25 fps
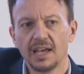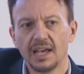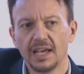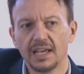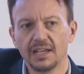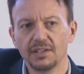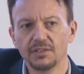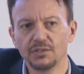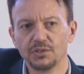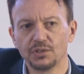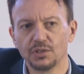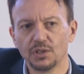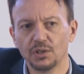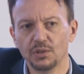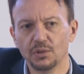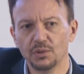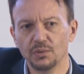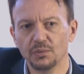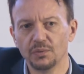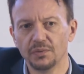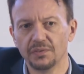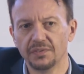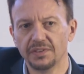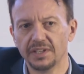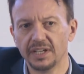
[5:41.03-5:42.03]
And
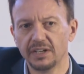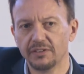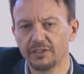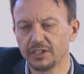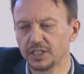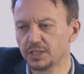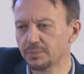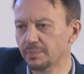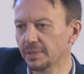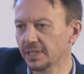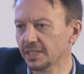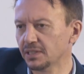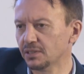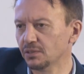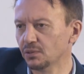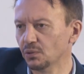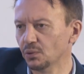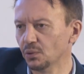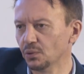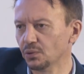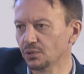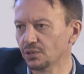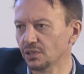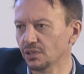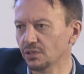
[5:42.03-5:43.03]
so they're expected
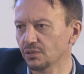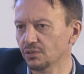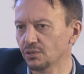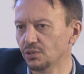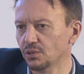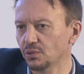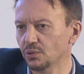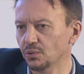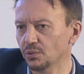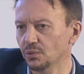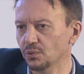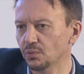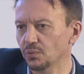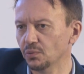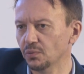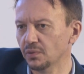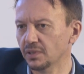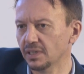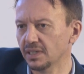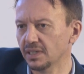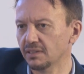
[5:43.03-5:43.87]
also to,